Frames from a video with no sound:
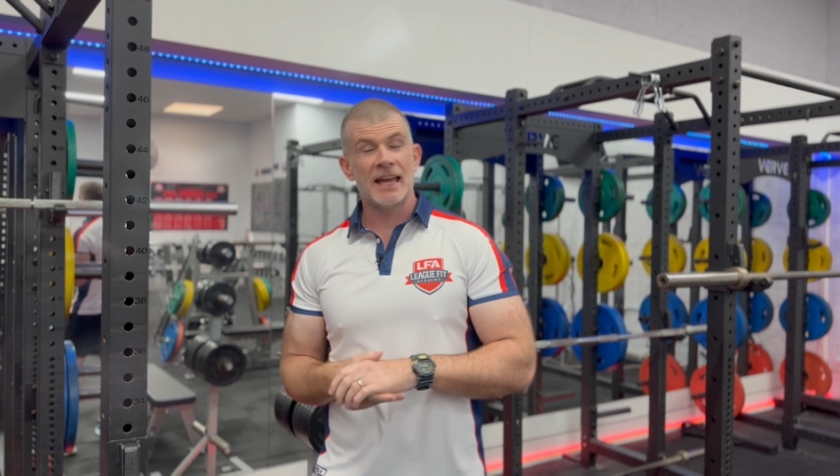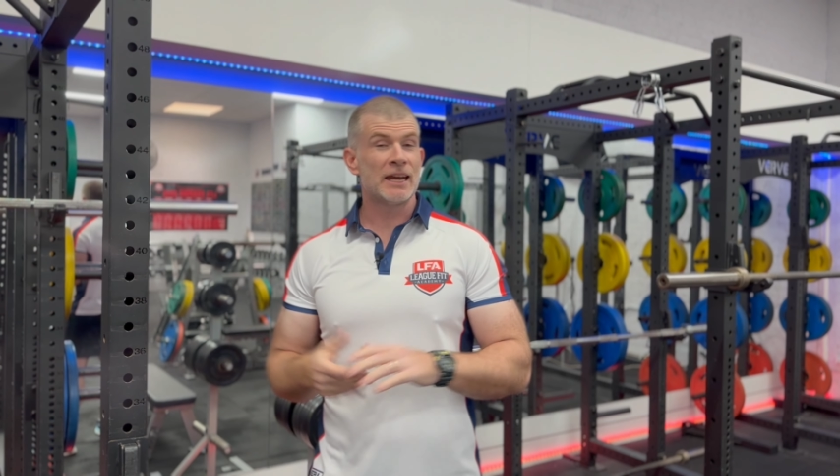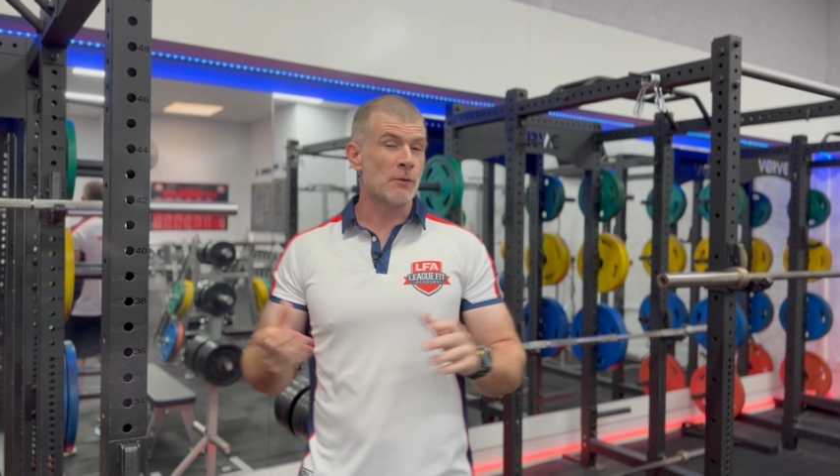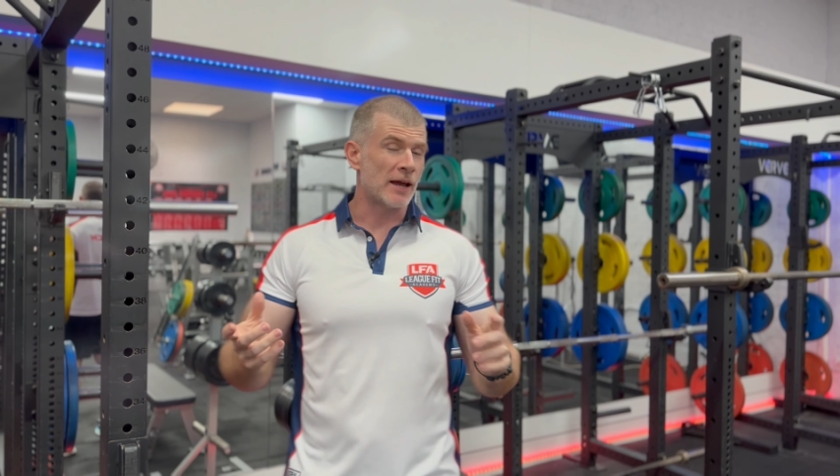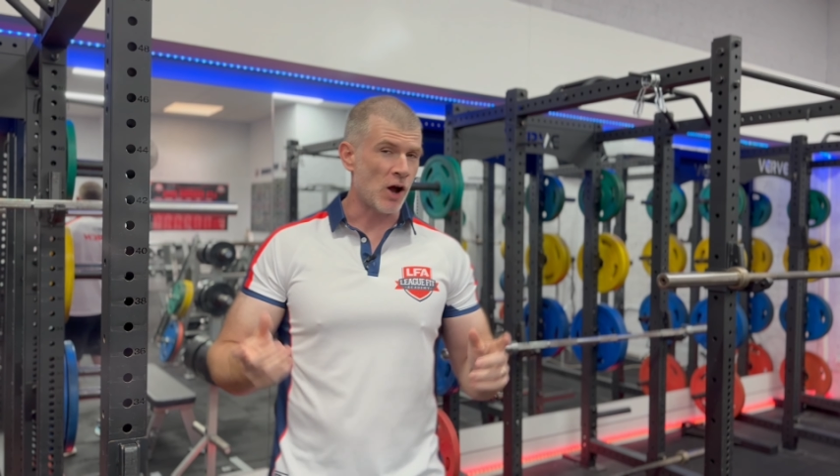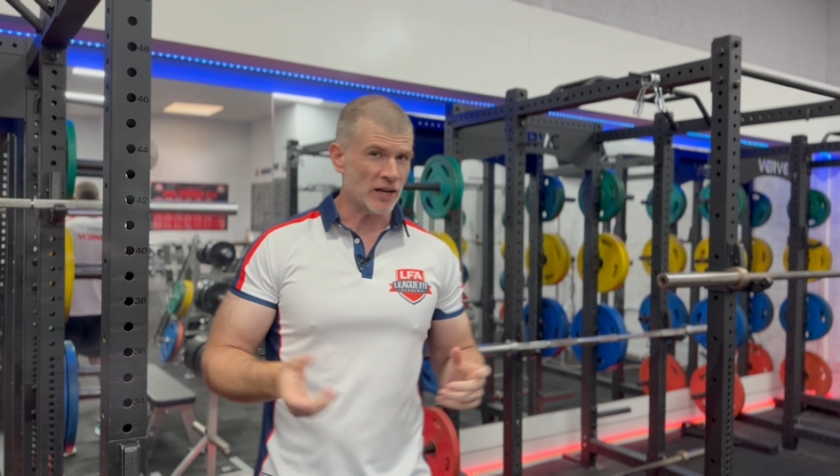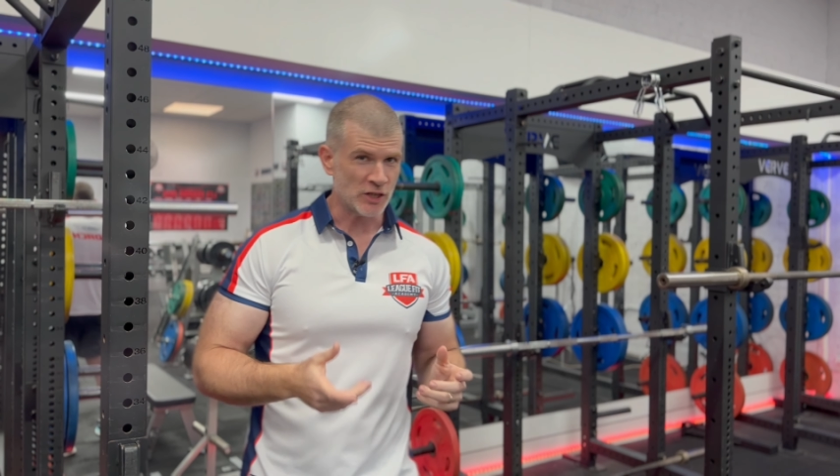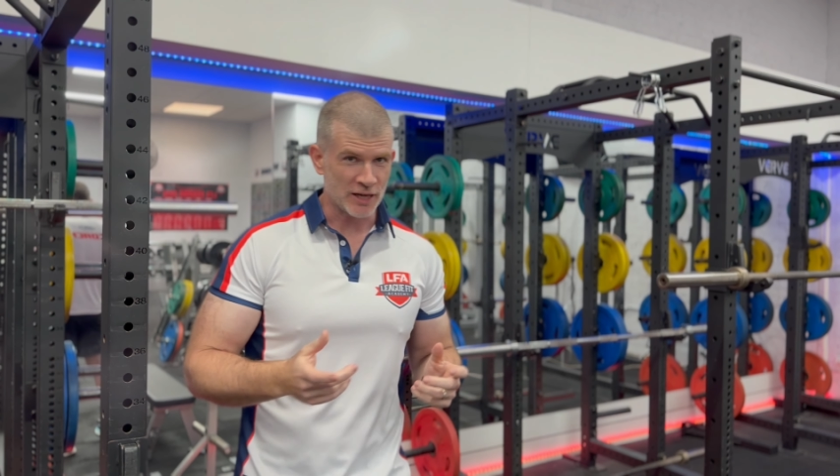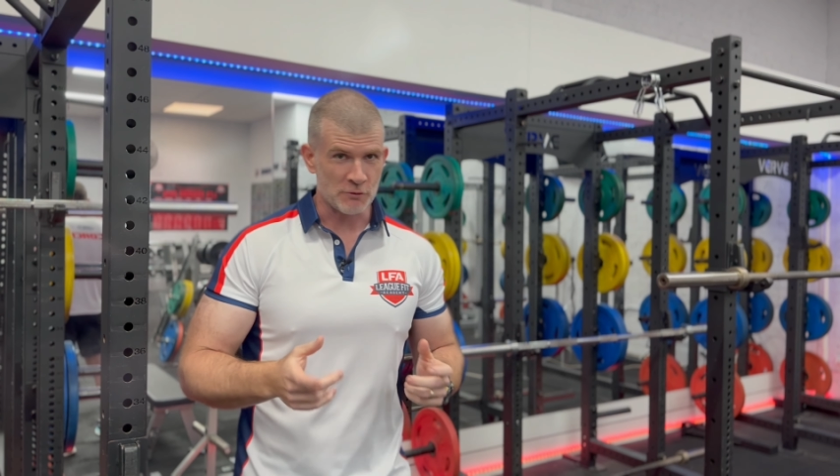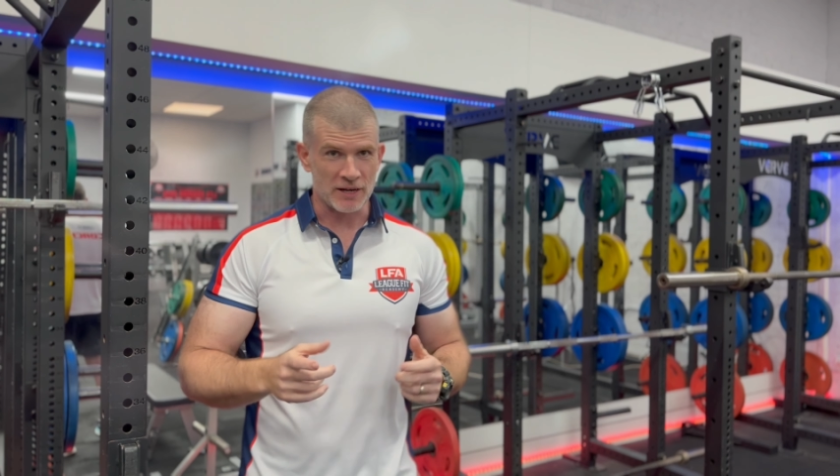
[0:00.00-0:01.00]
Anyway, I
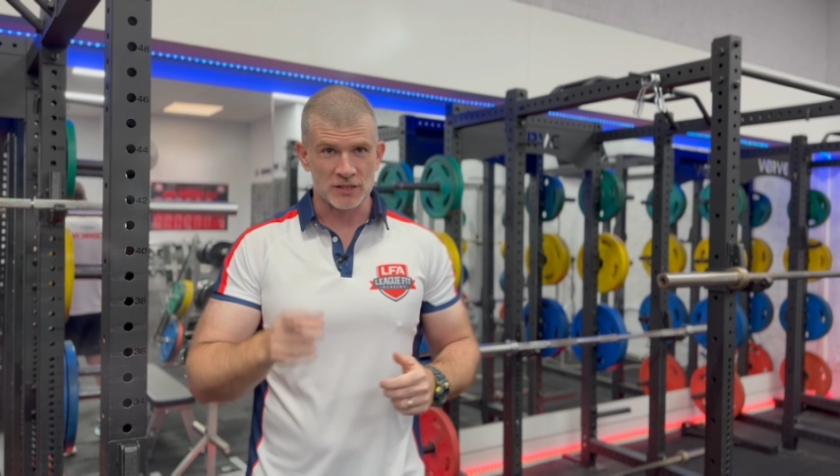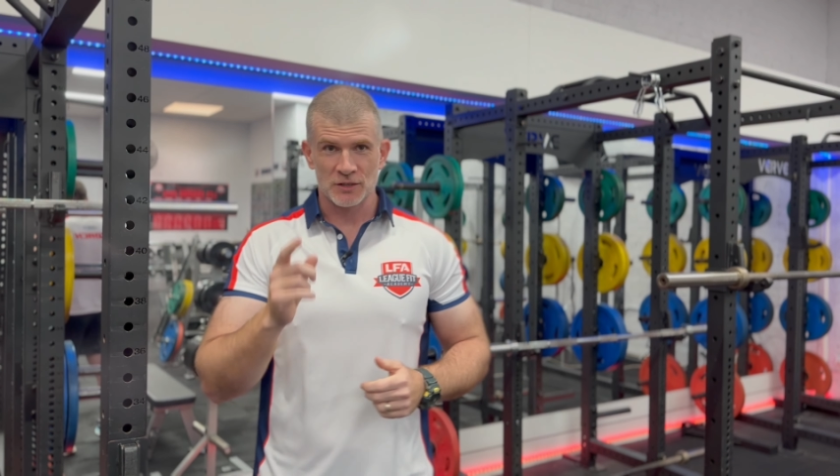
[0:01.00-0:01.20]
digress.